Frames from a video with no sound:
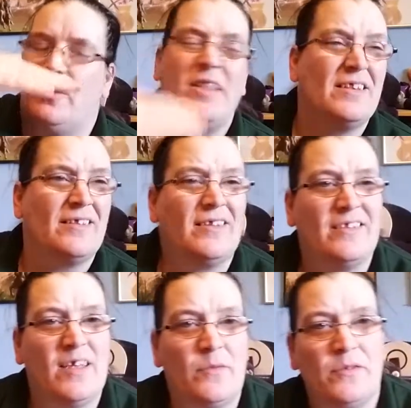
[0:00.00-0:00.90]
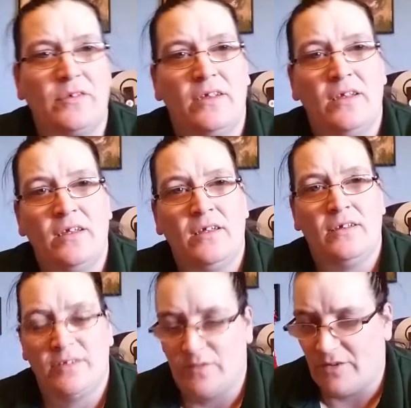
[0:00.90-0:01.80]
I think they said seven
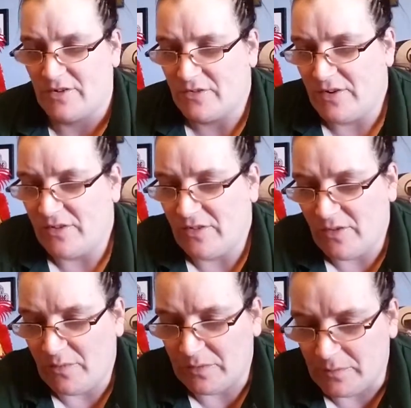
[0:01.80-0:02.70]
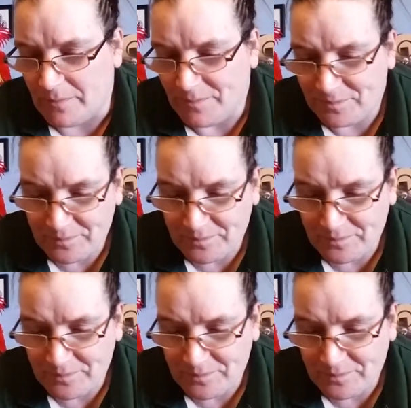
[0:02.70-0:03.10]
or eight degrees is the optimum,